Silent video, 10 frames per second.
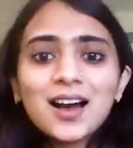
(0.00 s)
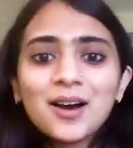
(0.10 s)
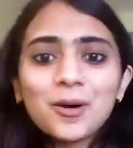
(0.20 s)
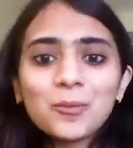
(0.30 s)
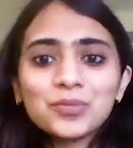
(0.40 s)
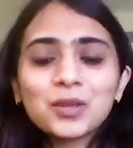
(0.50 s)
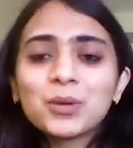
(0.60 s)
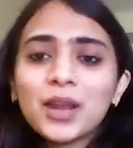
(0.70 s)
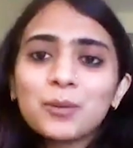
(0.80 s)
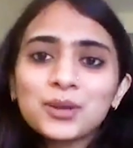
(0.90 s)
Um,
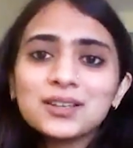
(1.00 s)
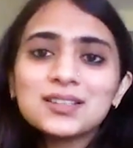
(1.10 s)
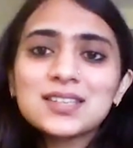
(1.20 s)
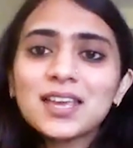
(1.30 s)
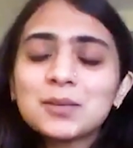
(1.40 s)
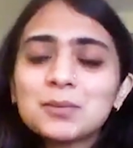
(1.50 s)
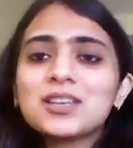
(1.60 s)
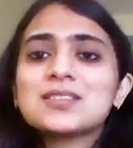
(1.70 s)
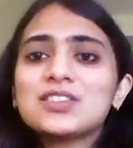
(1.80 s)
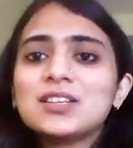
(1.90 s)
but I wouldn't say
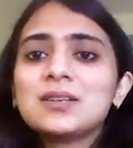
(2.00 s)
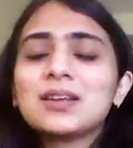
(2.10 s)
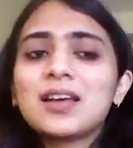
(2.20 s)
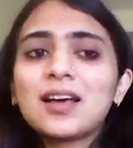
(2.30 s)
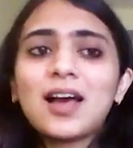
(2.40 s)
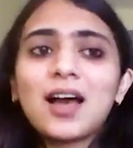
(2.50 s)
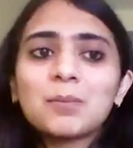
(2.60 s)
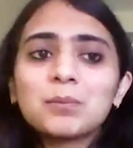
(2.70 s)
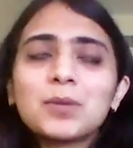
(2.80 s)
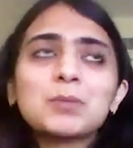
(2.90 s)
anybody is really,
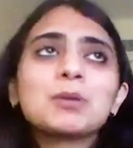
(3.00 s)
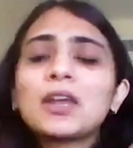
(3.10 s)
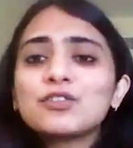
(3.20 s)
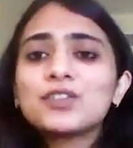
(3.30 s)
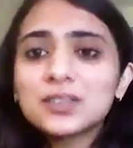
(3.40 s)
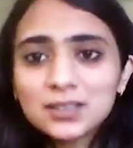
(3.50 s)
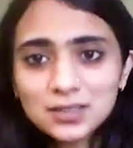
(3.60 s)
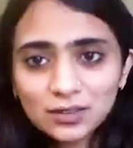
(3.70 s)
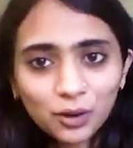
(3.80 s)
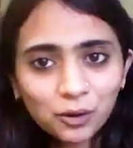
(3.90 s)
maybe benefiting is
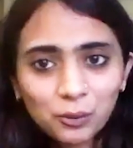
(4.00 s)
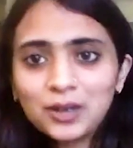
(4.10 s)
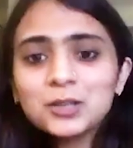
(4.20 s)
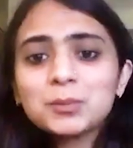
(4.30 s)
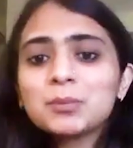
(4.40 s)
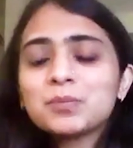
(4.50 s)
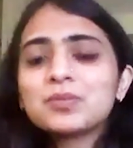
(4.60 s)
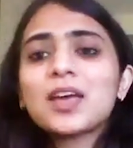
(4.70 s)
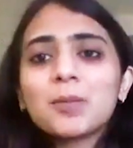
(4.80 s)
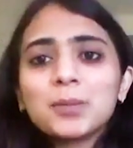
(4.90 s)
the wrong word.
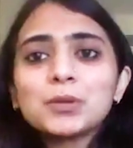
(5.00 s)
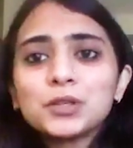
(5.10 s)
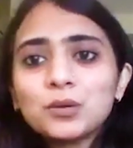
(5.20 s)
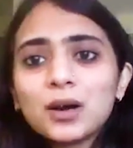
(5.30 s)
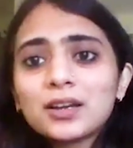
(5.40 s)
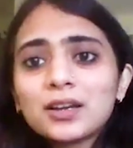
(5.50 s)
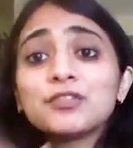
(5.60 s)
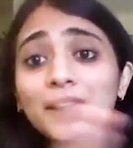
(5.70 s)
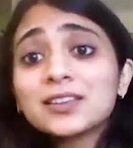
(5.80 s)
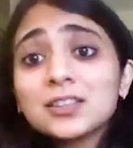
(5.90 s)
There are people who are
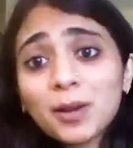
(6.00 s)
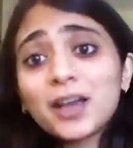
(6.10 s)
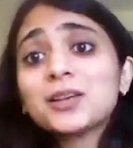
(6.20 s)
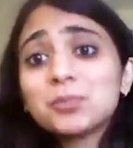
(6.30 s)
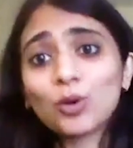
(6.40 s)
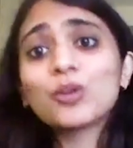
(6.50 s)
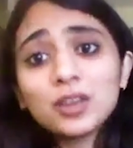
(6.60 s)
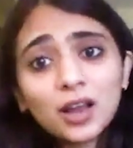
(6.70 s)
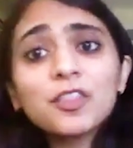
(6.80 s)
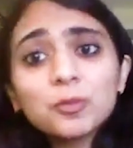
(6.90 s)
affected by it more
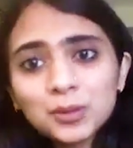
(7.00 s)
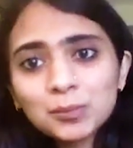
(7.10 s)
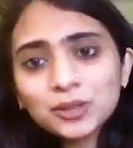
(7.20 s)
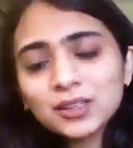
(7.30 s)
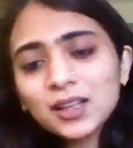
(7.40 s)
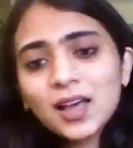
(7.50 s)
than other people.